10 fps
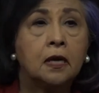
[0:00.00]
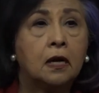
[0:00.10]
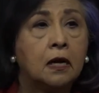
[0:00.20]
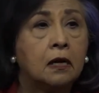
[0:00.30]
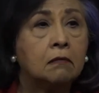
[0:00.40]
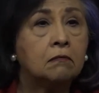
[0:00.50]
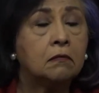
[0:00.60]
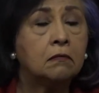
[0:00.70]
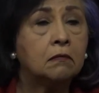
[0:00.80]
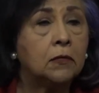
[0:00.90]
Um,
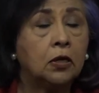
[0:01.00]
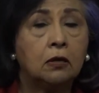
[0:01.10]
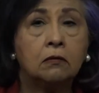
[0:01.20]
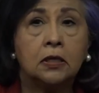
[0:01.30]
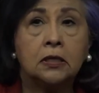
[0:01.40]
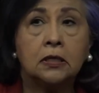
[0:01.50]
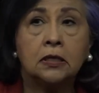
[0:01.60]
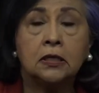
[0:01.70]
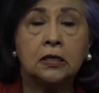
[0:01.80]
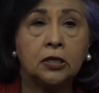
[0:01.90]
you know, it's
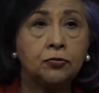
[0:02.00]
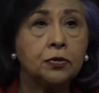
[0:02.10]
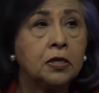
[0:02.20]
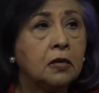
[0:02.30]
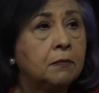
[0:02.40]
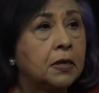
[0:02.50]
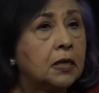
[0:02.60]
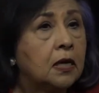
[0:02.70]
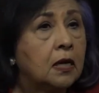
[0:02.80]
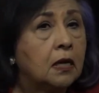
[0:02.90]
it's interesting,
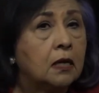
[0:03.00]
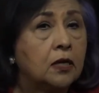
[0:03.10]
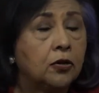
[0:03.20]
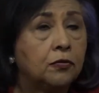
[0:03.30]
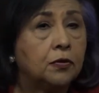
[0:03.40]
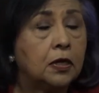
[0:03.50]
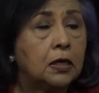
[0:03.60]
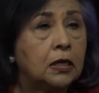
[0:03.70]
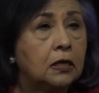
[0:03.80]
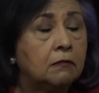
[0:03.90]
but you know, the,
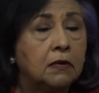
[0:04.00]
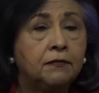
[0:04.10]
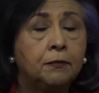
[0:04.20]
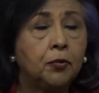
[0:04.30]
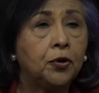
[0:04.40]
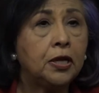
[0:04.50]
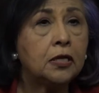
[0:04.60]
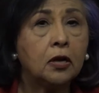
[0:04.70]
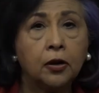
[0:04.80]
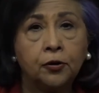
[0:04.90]
he, even Bernie
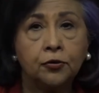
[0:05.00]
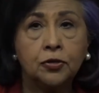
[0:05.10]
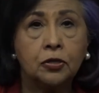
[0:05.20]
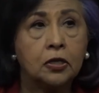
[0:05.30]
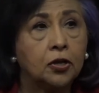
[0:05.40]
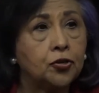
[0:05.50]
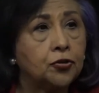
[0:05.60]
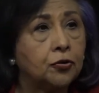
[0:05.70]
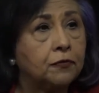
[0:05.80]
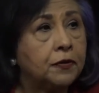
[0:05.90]
Sanders is not
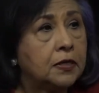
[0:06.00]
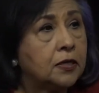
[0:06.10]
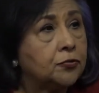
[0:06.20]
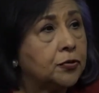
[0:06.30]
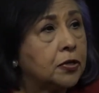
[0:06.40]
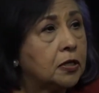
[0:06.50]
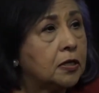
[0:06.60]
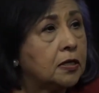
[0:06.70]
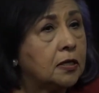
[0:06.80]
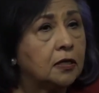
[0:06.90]
sure if he's interested
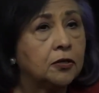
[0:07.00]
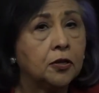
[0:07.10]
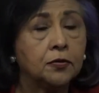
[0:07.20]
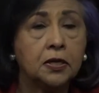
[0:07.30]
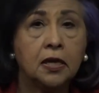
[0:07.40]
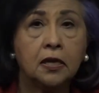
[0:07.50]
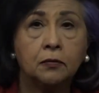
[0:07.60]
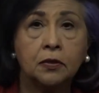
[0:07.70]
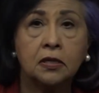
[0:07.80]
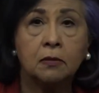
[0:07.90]
in still associating
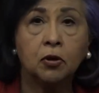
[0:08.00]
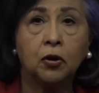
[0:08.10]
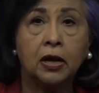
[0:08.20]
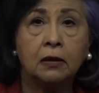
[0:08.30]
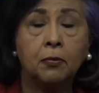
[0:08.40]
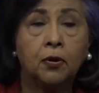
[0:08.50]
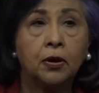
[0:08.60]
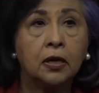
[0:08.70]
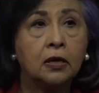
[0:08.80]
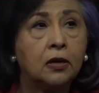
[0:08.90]
with the Democratic
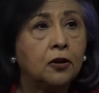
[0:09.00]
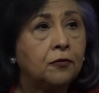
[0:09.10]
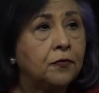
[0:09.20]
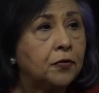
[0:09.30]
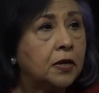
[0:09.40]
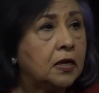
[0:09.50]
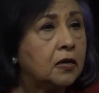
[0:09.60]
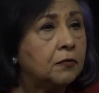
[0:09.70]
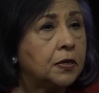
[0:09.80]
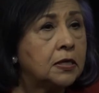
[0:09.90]
Party. In an interview that he
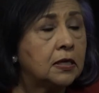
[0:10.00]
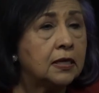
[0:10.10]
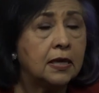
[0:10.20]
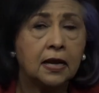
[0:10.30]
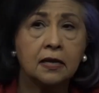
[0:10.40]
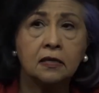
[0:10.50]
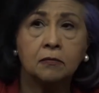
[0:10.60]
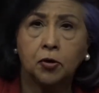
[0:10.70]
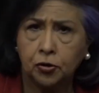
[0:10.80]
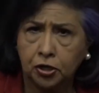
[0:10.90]
did recently, they asked
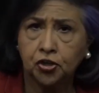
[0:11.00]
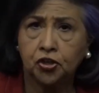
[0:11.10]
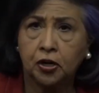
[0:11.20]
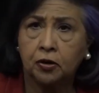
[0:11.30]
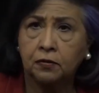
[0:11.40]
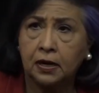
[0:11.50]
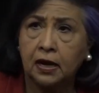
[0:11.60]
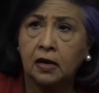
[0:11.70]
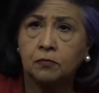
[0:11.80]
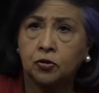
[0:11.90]
him, "Are you going to share the
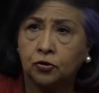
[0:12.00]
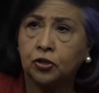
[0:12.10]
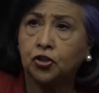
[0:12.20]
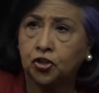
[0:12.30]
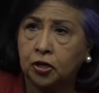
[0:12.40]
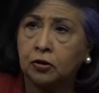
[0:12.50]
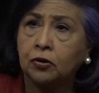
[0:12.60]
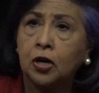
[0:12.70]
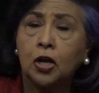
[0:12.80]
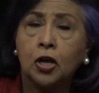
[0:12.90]
names? Are you going to share
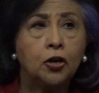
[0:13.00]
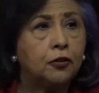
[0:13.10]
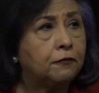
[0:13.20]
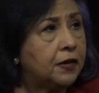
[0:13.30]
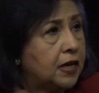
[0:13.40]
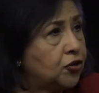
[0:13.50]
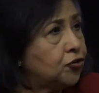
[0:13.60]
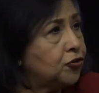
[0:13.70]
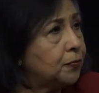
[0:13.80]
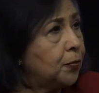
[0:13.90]
the
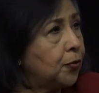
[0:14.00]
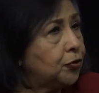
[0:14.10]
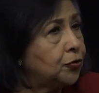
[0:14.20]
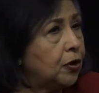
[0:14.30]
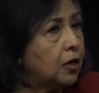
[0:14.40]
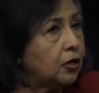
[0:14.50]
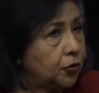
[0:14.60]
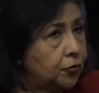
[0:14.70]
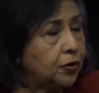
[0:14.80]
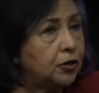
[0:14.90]
financial support you got? Are
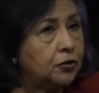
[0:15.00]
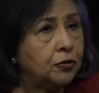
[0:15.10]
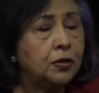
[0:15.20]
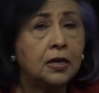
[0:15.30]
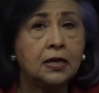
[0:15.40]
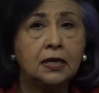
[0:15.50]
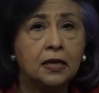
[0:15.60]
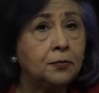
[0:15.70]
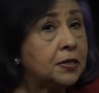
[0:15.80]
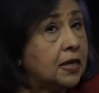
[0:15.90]
you going to do that?" And
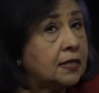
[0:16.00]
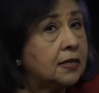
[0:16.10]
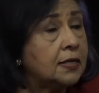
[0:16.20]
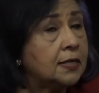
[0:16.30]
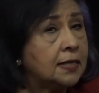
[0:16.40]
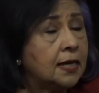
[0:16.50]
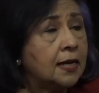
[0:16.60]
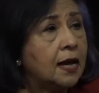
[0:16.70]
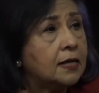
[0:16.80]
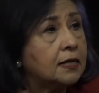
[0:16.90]
he was hesitant to say
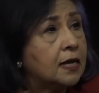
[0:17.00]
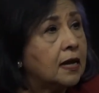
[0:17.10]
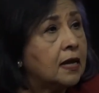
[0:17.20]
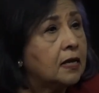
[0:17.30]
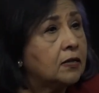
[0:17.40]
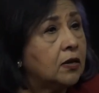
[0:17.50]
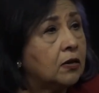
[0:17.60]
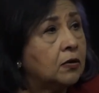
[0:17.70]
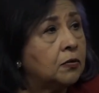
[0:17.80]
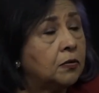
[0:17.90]
yes.
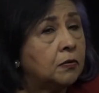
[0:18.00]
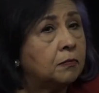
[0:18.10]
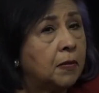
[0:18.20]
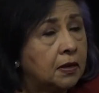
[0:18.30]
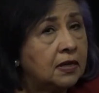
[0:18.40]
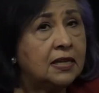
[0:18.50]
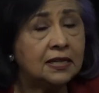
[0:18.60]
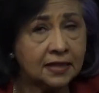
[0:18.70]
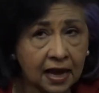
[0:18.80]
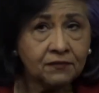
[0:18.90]
So my, he,
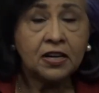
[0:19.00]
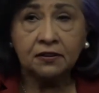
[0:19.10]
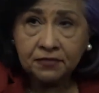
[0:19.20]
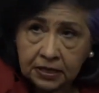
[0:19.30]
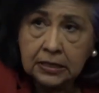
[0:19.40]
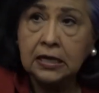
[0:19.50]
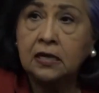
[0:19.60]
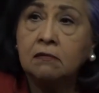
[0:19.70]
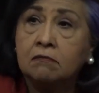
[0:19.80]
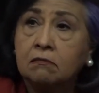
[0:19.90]
they had to convince
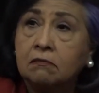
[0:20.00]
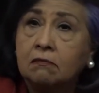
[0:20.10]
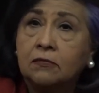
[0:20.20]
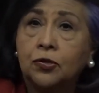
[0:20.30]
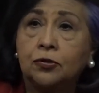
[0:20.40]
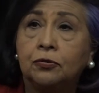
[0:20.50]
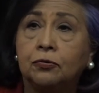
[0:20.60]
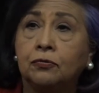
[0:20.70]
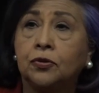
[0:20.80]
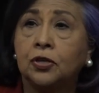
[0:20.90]
him
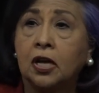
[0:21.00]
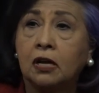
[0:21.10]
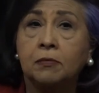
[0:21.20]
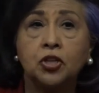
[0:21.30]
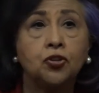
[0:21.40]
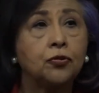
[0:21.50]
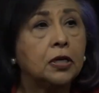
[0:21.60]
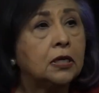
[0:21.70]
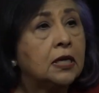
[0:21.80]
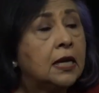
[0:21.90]
to, to come and
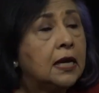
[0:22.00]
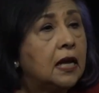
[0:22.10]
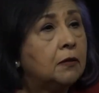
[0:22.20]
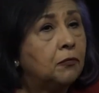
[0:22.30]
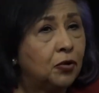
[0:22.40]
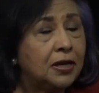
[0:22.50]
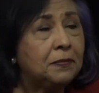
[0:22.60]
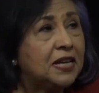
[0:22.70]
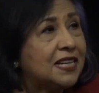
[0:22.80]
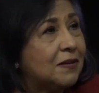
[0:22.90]
join and really
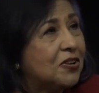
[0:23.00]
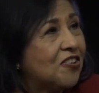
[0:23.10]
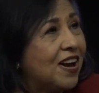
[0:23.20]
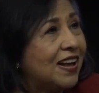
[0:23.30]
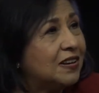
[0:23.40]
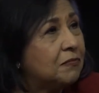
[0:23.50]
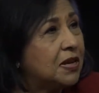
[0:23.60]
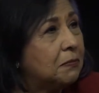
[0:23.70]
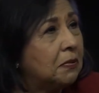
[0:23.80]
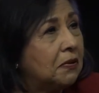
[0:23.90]
be a Democrat and
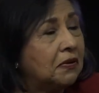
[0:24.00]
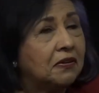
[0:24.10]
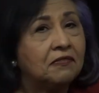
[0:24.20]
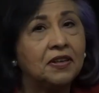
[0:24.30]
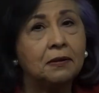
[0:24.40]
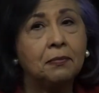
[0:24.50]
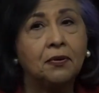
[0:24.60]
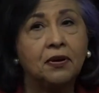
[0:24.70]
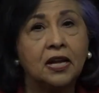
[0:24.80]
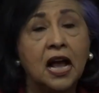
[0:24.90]
be a part of that
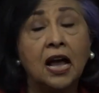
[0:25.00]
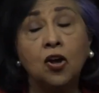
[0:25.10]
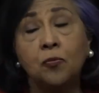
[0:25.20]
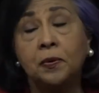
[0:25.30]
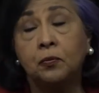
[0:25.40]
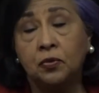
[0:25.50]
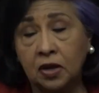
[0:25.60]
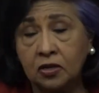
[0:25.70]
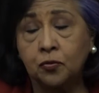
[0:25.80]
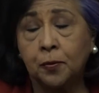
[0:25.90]
party. I hope it
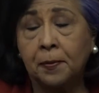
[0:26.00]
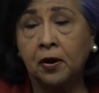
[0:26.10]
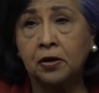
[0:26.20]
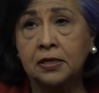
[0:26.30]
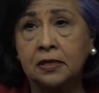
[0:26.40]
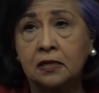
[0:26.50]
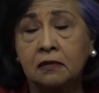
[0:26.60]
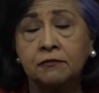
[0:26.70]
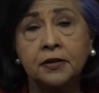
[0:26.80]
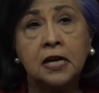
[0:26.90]
does repair
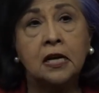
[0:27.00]
itself